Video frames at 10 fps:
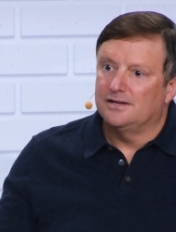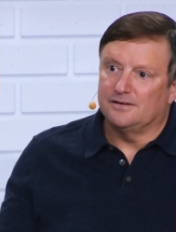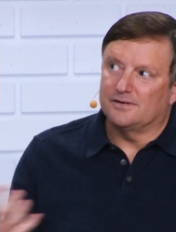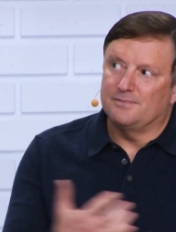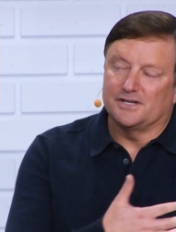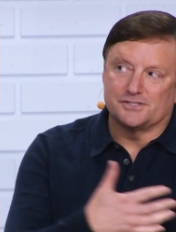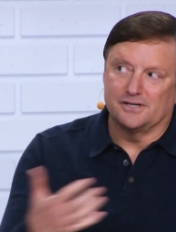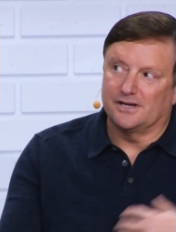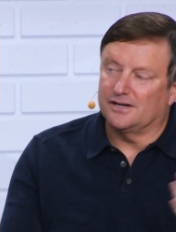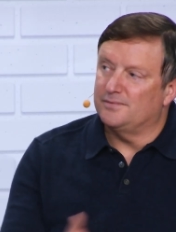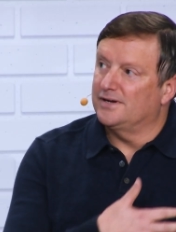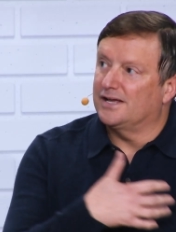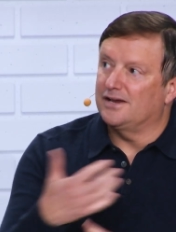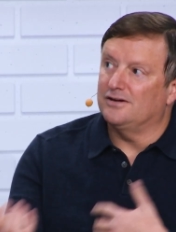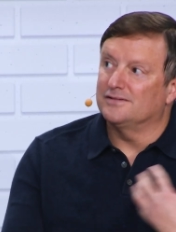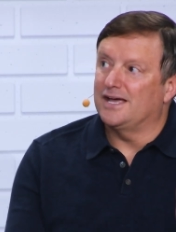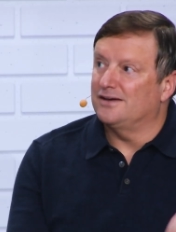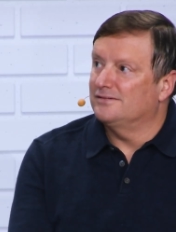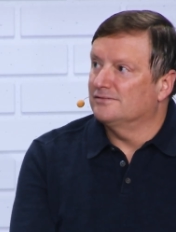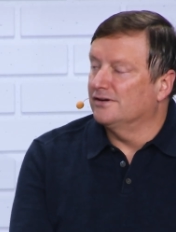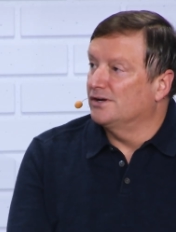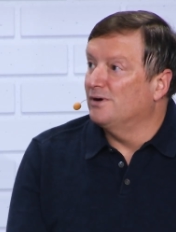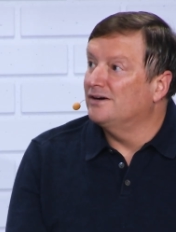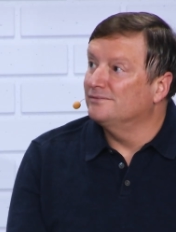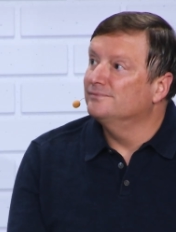and we gotta make sure you can communicate all that really well.